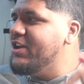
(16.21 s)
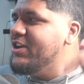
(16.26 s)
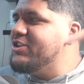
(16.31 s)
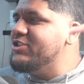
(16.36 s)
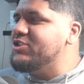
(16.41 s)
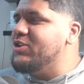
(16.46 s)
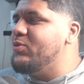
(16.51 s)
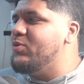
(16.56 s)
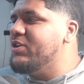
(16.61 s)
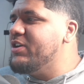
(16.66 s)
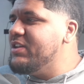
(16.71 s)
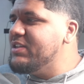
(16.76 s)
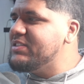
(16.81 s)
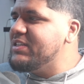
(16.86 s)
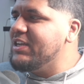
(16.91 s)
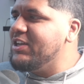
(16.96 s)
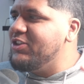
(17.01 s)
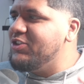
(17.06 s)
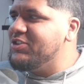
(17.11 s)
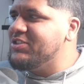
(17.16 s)
So we're going to
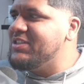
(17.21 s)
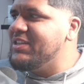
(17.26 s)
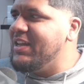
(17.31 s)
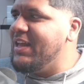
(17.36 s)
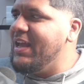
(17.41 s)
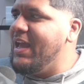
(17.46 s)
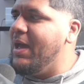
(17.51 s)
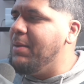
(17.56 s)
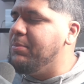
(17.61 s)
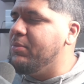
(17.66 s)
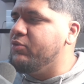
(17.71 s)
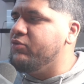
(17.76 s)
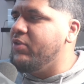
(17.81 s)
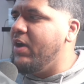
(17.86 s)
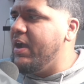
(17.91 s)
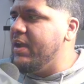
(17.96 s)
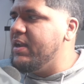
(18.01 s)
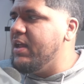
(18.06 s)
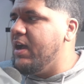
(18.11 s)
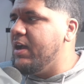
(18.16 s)
take a look today at
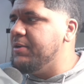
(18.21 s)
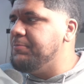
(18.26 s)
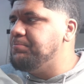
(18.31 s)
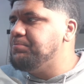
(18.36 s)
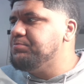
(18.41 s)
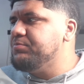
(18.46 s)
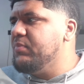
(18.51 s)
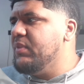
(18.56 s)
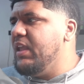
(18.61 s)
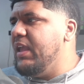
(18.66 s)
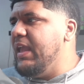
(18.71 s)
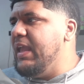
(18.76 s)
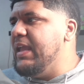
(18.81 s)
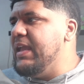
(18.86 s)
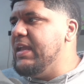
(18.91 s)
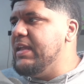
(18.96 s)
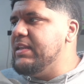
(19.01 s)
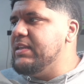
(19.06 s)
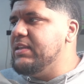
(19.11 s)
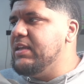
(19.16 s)
MIRAIDON,
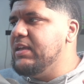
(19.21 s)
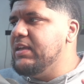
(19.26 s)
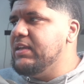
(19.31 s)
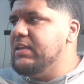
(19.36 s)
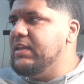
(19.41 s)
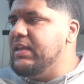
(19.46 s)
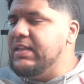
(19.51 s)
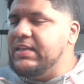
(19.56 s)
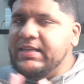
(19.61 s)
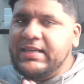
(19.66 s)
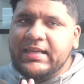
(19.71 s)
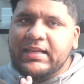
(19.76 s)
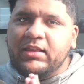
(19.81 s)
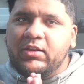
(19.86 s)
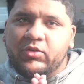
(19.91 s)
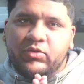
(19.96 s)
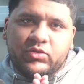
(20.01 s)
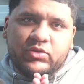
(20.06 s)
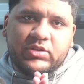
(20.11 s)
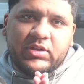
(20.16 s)
and it did
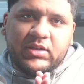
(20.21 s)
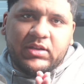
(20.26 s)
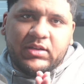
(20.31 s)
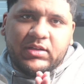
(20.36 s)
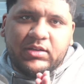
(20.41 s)
lose.